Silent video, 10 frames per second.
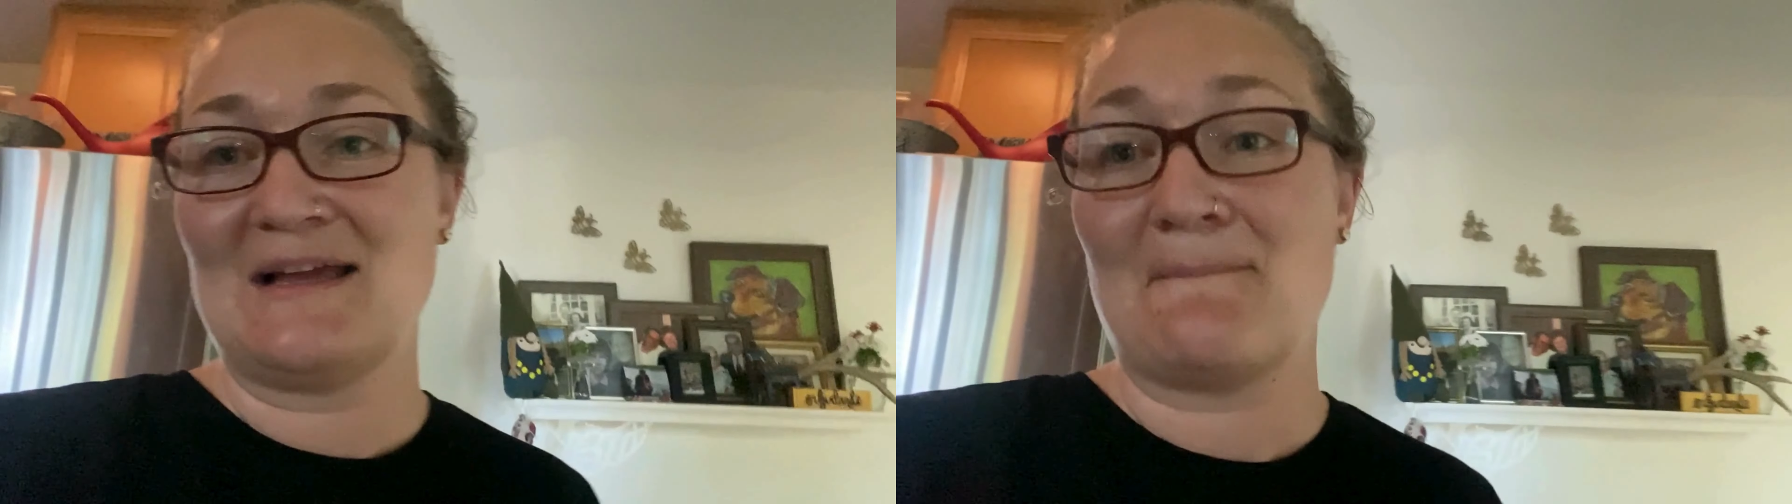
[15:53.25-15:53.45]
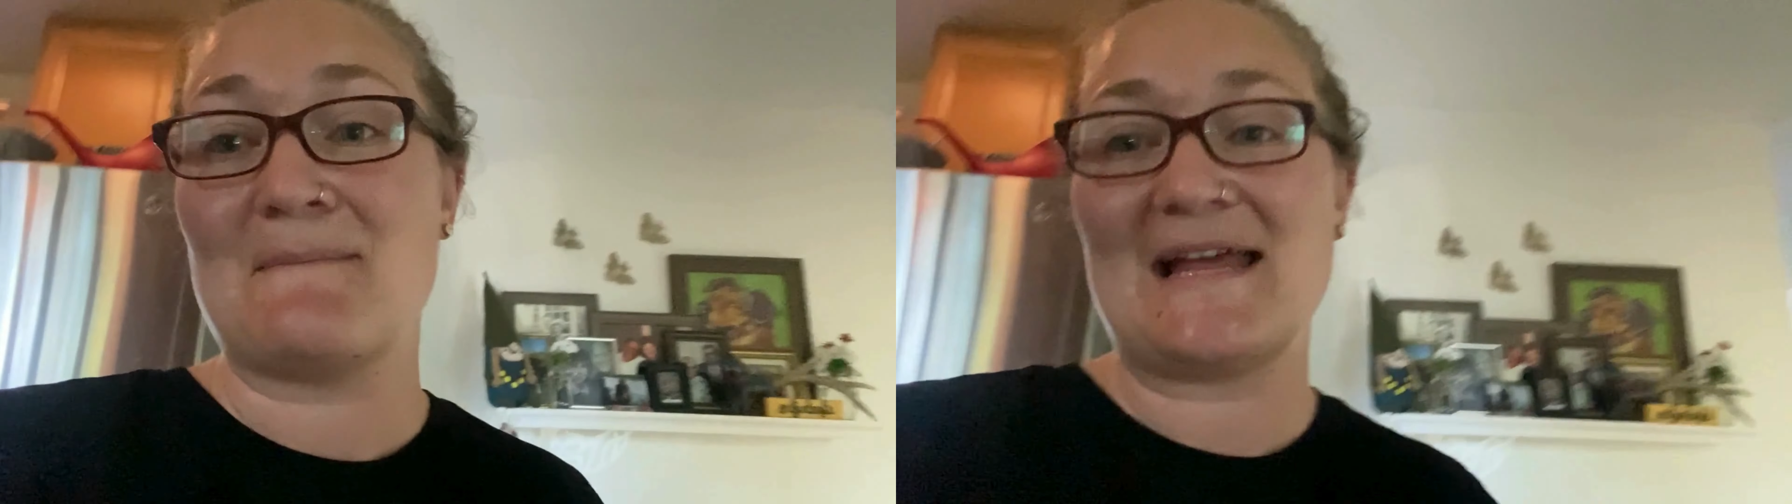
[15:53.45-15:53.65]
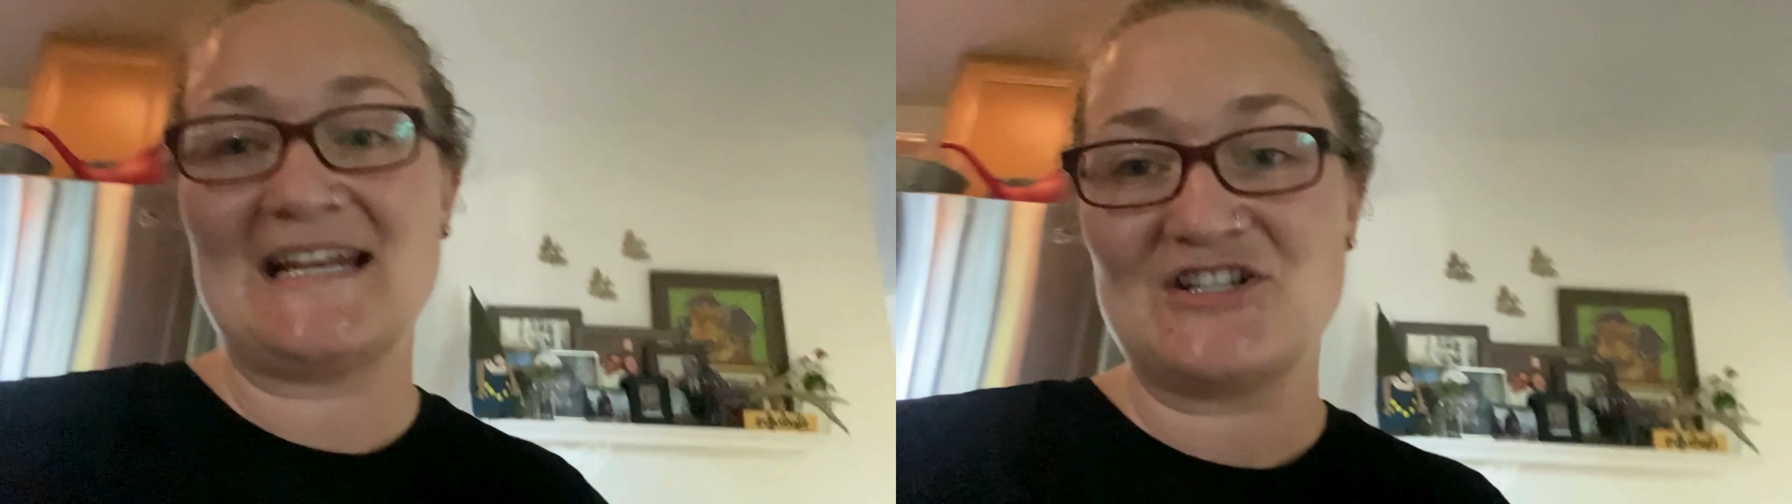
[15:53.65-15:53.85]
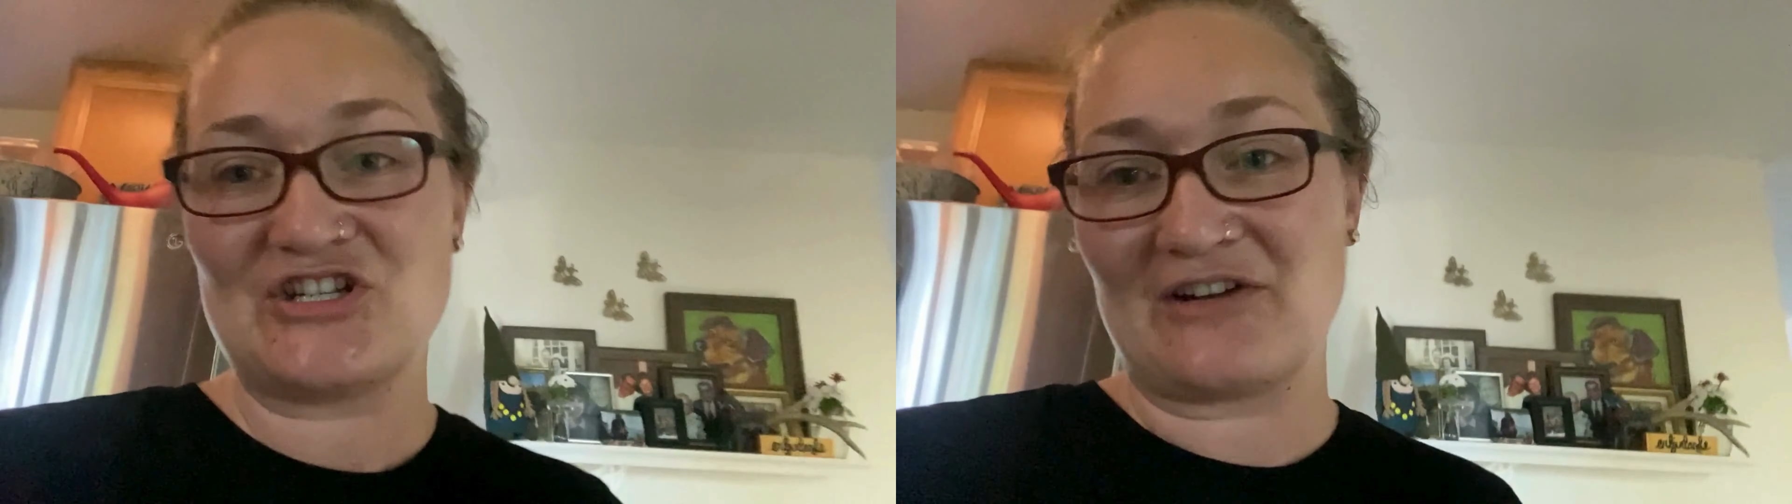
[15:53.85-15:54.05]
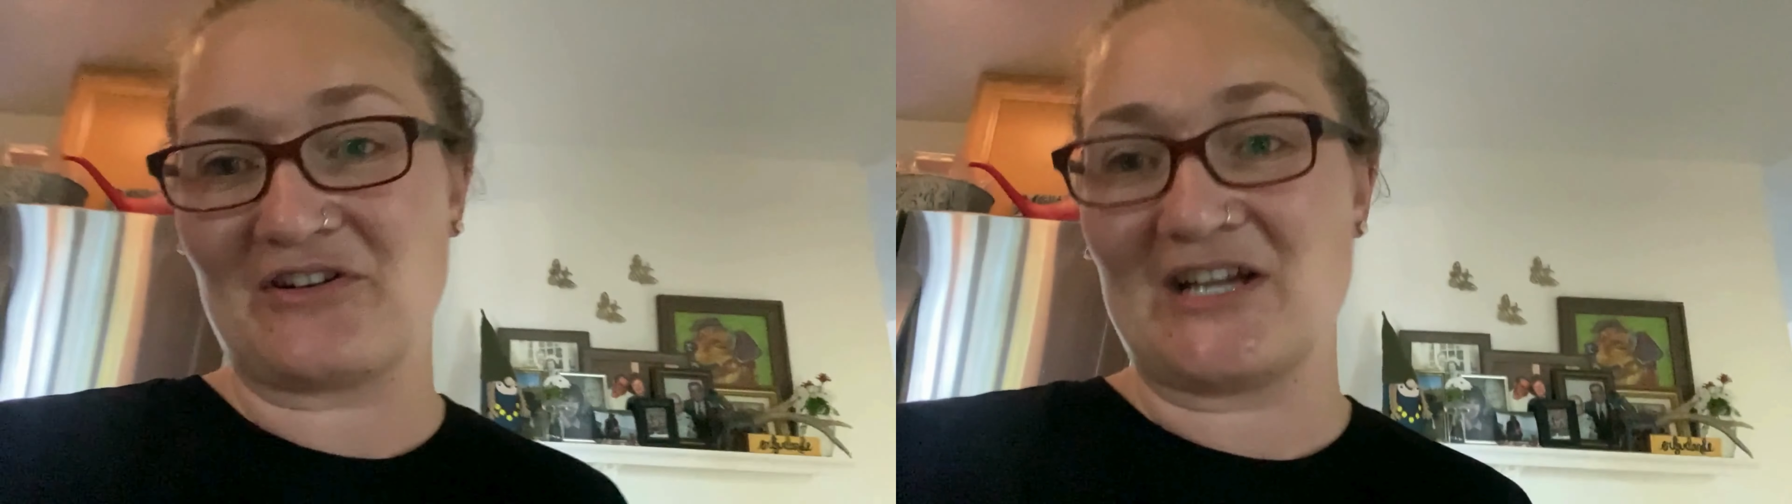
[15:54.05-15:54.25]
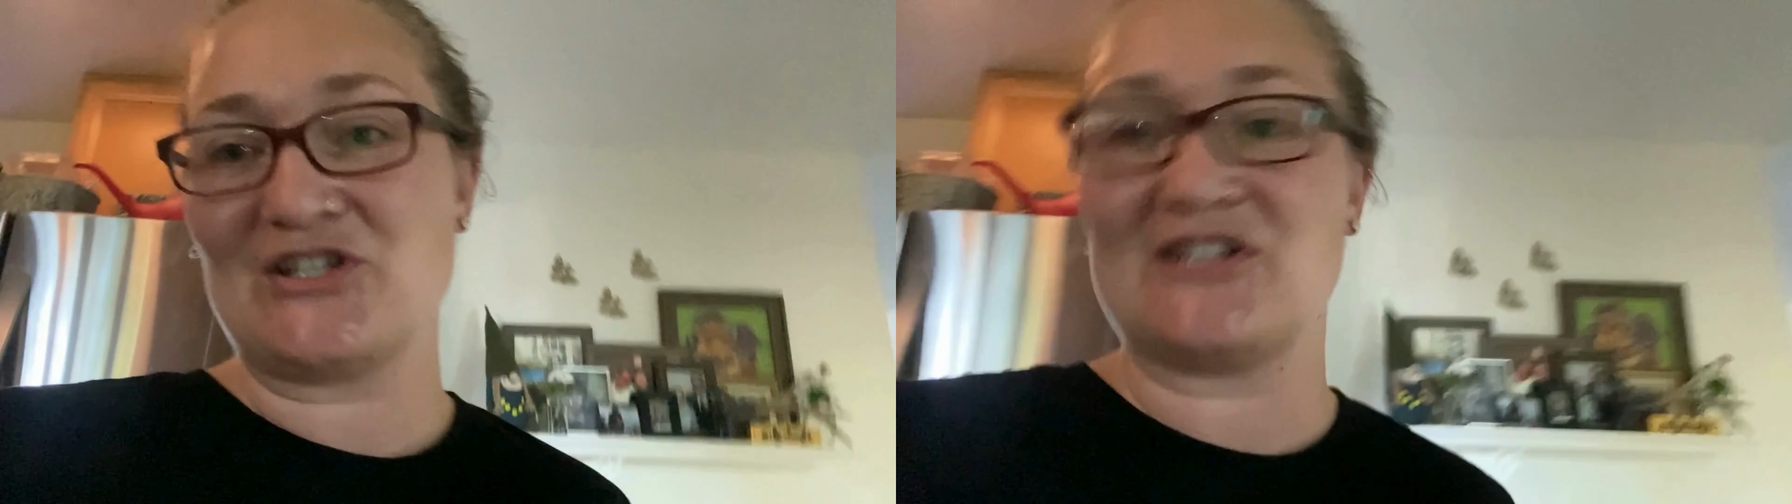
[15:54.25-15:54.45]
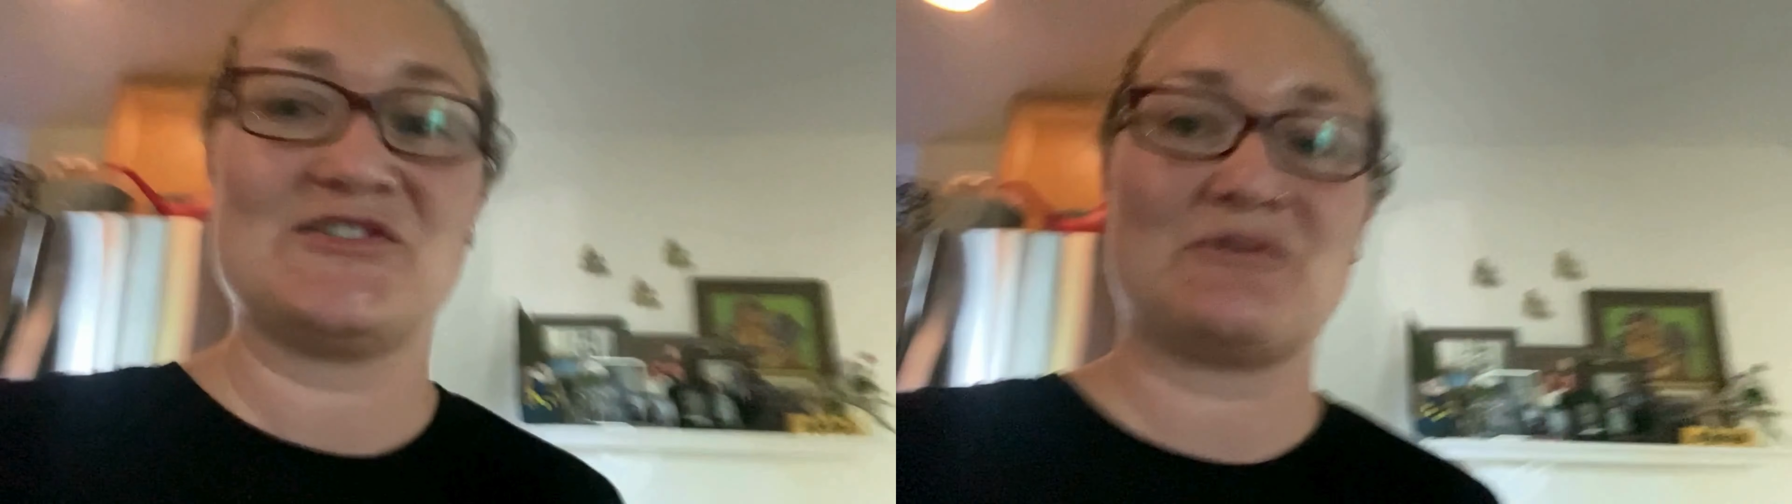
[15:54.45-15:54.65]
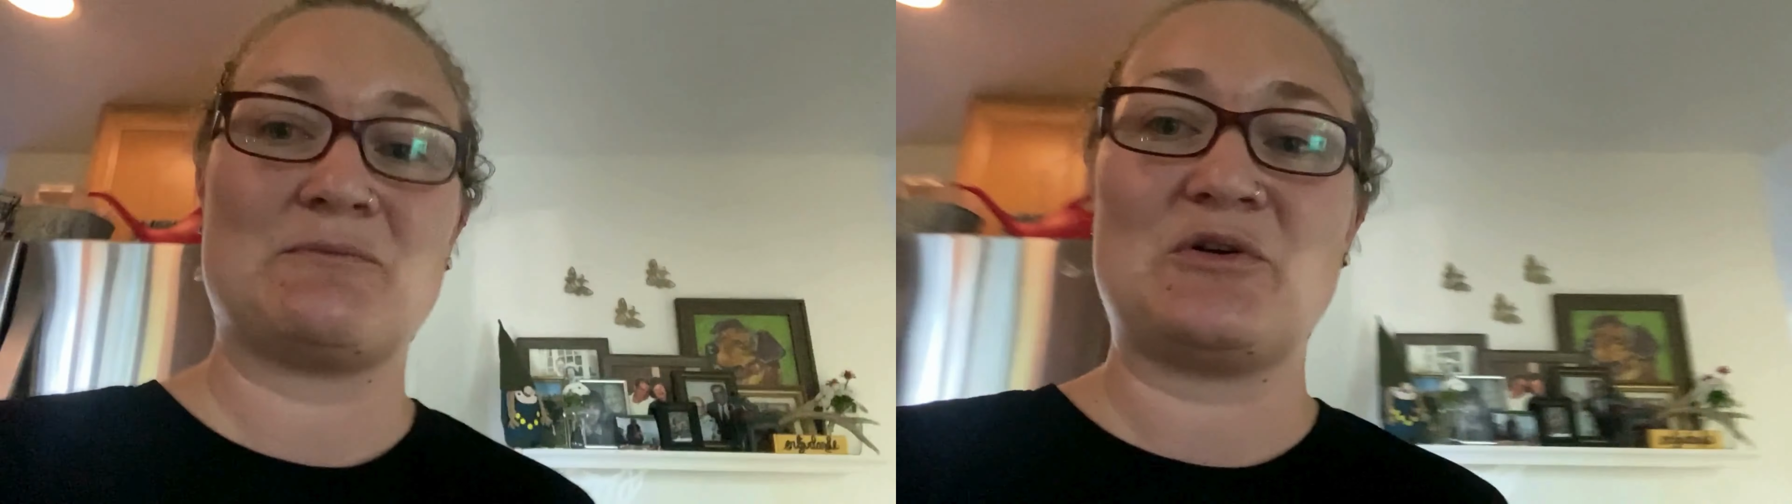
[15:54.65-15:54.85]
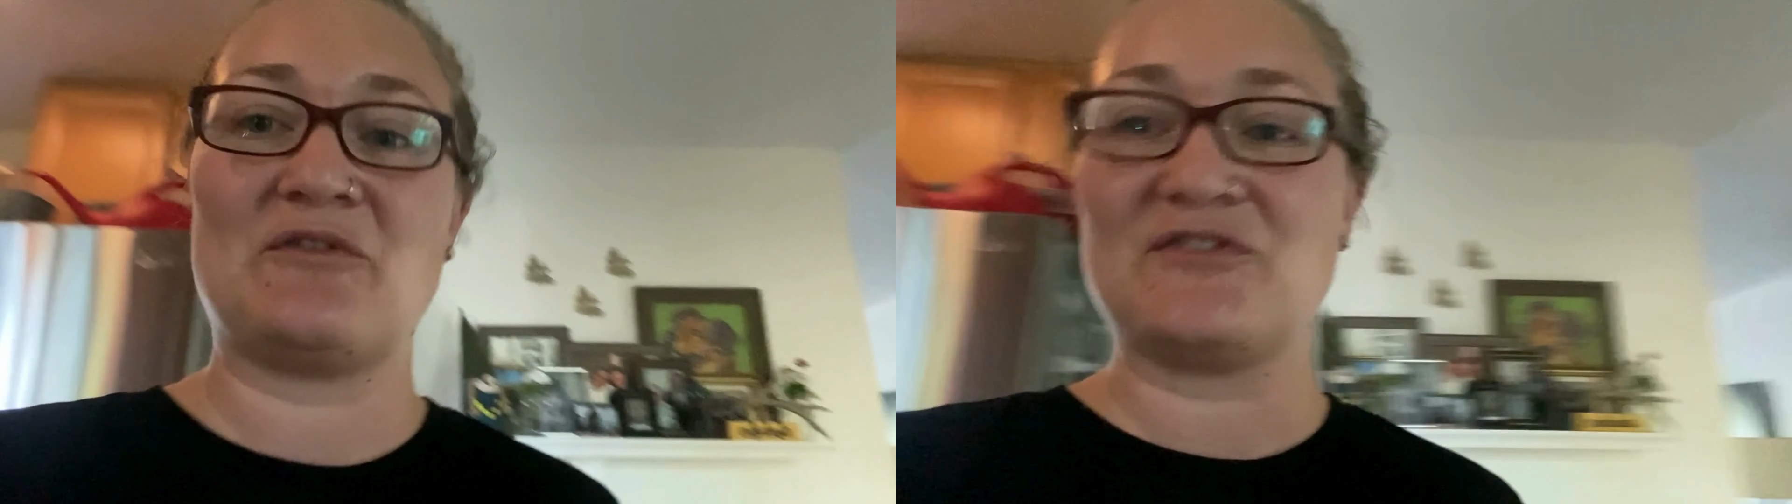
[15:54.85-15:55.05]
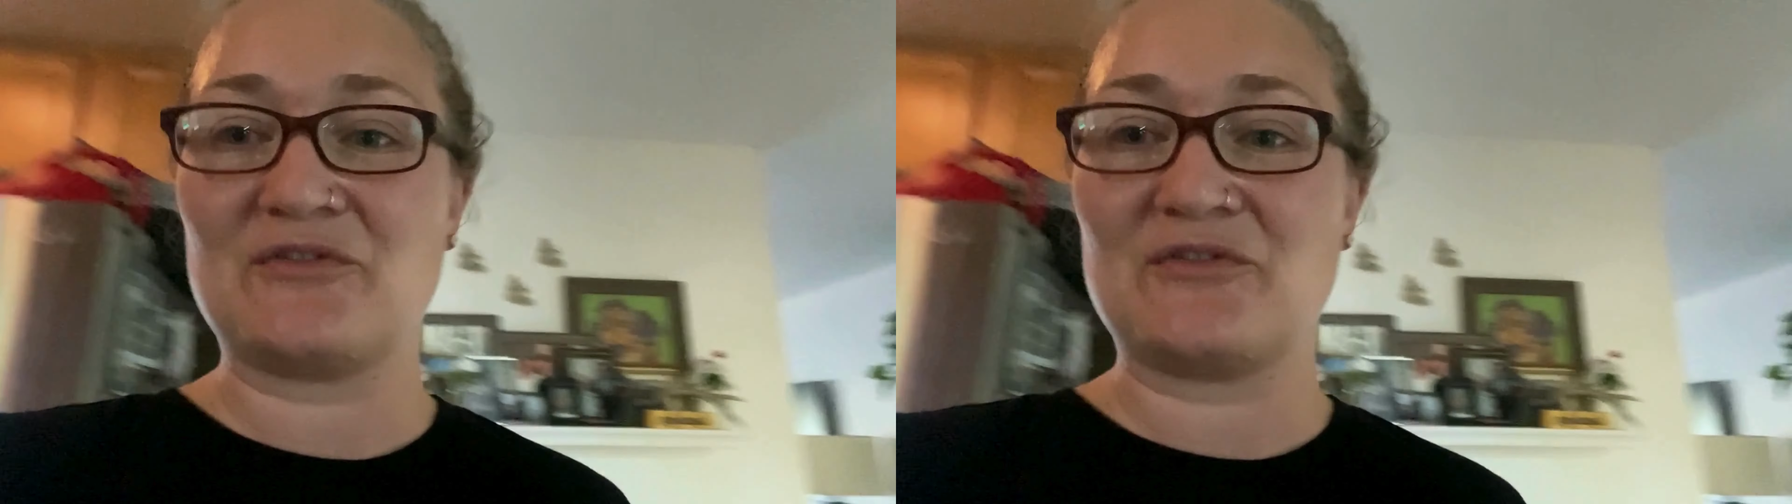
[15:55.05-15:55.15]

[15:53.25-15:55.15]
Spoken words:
many generations removed